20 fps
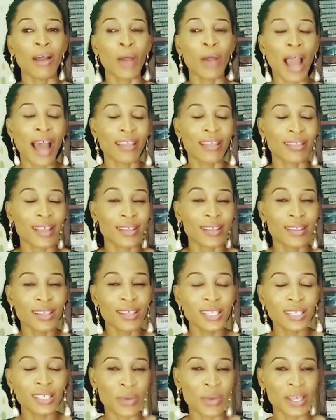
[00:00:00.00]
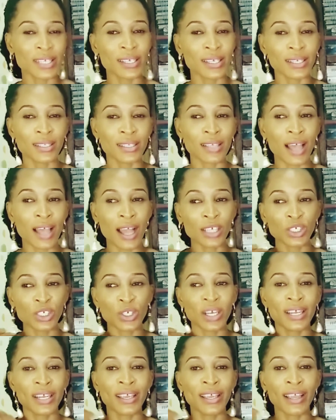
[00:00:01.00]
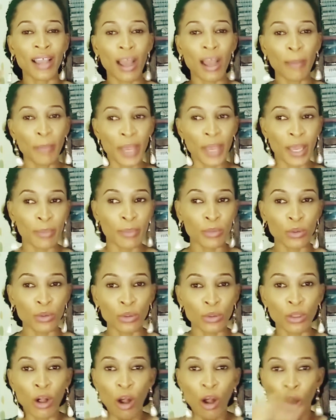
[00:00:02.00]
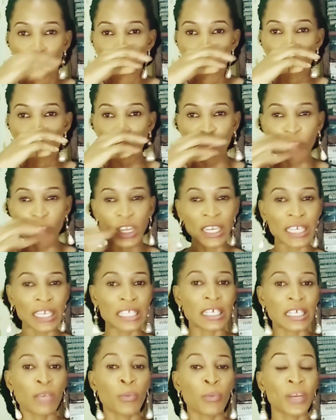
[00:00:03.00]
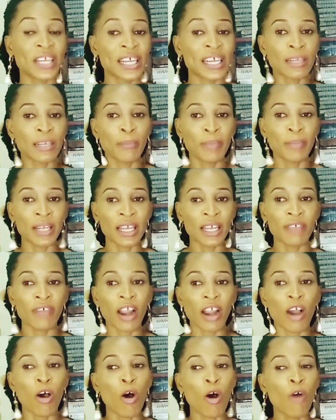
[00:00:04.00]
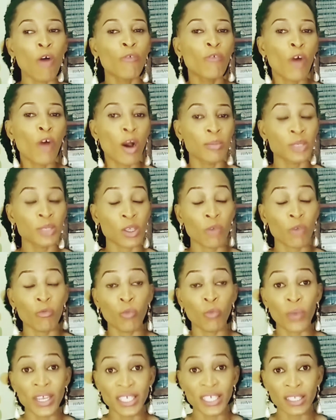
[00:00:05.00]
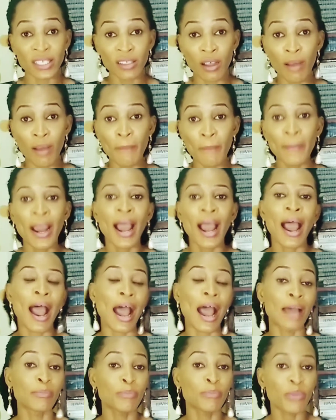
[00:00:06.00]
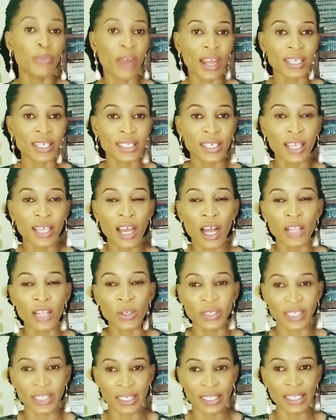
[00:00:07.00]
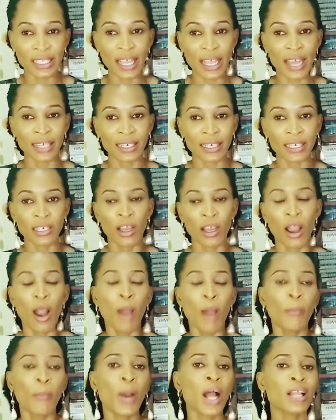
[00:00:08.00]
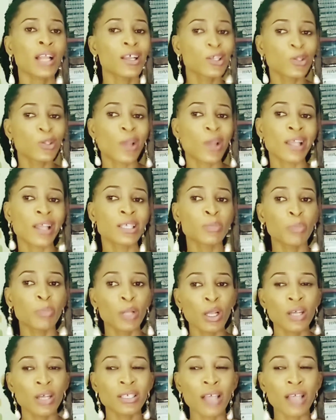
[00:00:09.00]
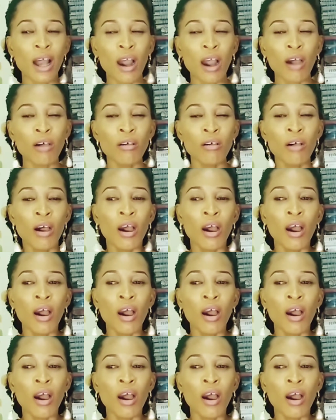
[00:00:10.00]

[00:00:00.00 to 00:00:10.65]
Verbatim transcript: and that this grace is actually capable of releasing within the believer all forms of wisdom and practical understanding. Paul also explores how